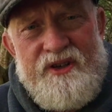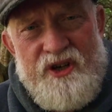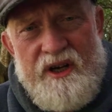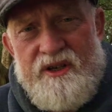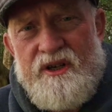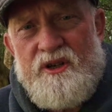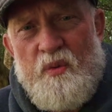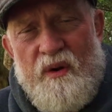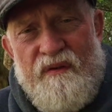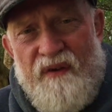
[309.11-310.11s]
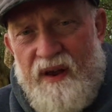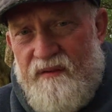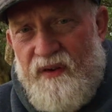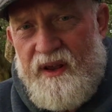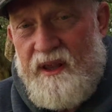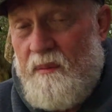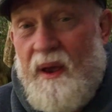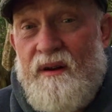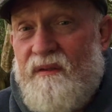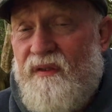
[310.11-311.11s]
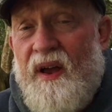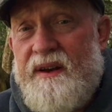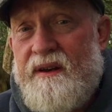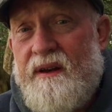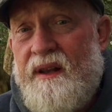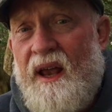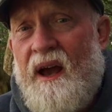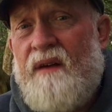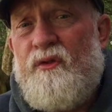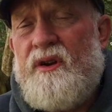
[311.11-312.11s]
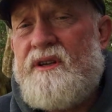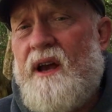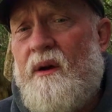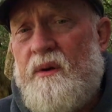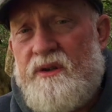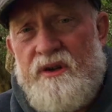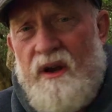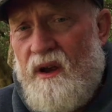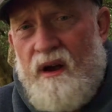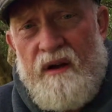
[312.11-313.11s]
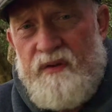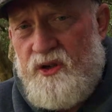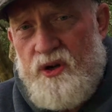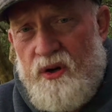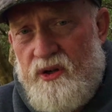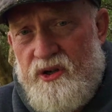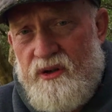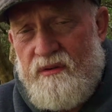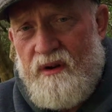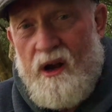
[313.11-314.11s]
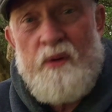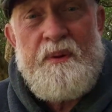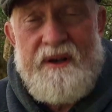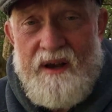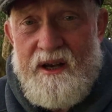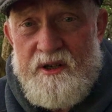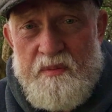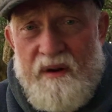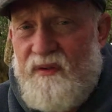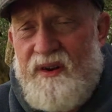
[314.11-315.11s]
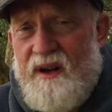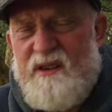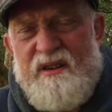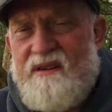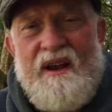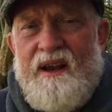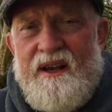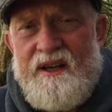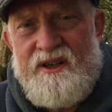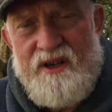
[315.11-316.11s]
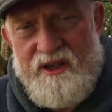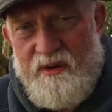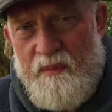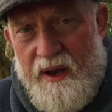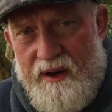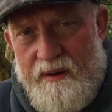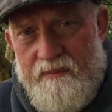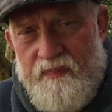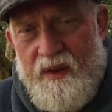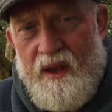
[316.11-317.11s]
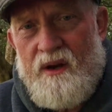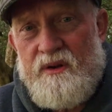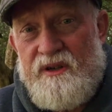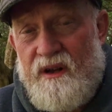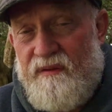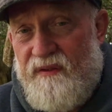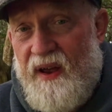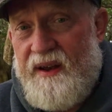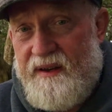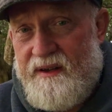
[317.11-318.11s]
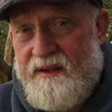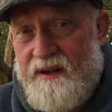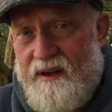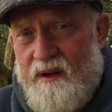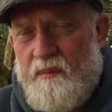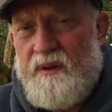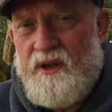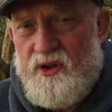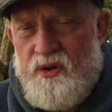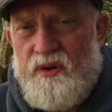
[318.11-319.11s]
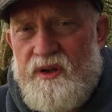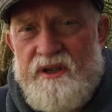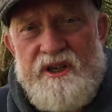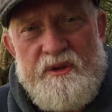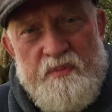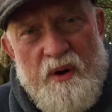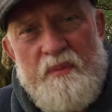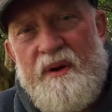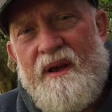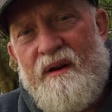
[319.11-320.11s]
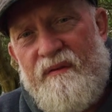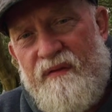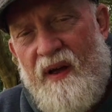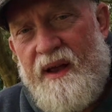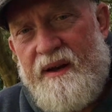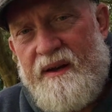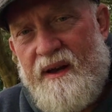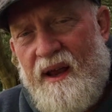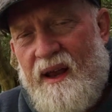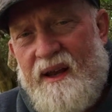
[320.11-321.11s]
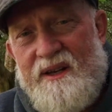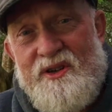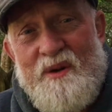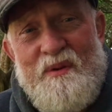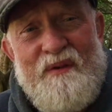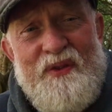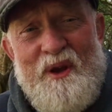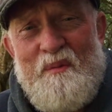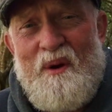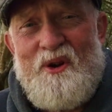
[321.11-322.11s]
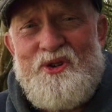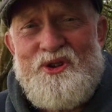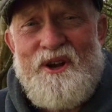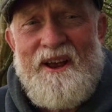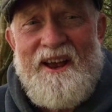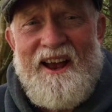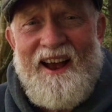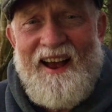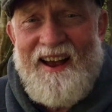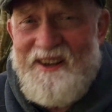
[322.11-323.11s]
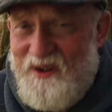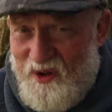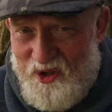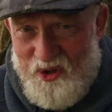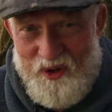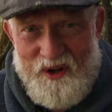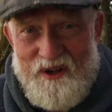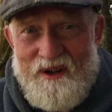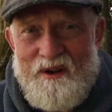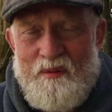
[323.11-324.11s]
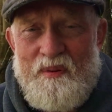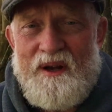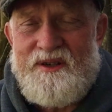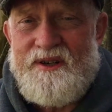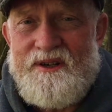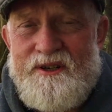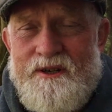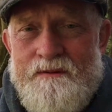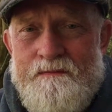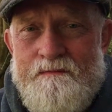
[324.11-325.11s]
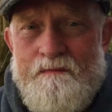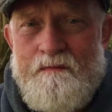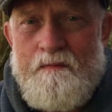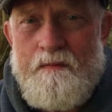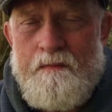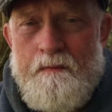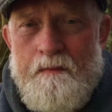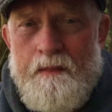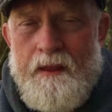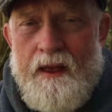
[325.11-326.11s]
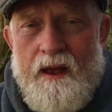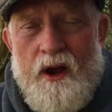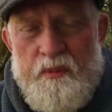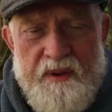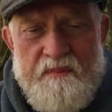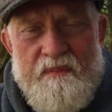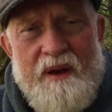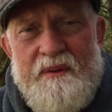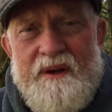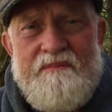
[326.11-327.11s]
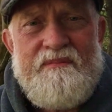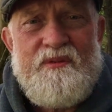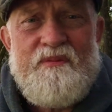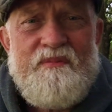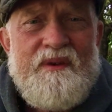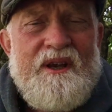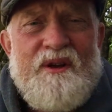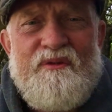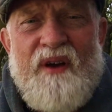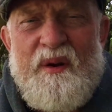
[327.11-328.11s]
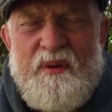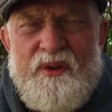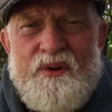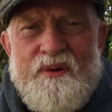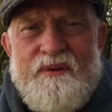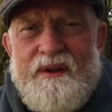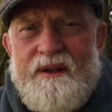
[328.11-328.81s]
Jesus will find faith. He may not find it in the ivory towers of a church. I hope he does, but if he doesn't, it doesn't matter because he'll find it. But the truth is, he's probably going to find it in some of the most unusual places. I hope that maybe he could find it with you.